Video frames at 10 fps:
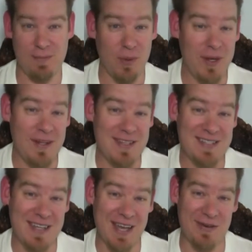and putting
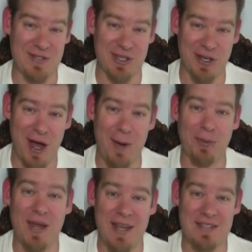these together as a
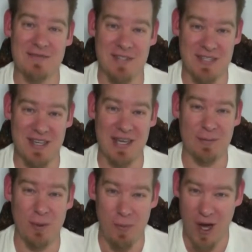comprehensive
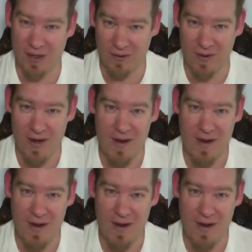sustainable model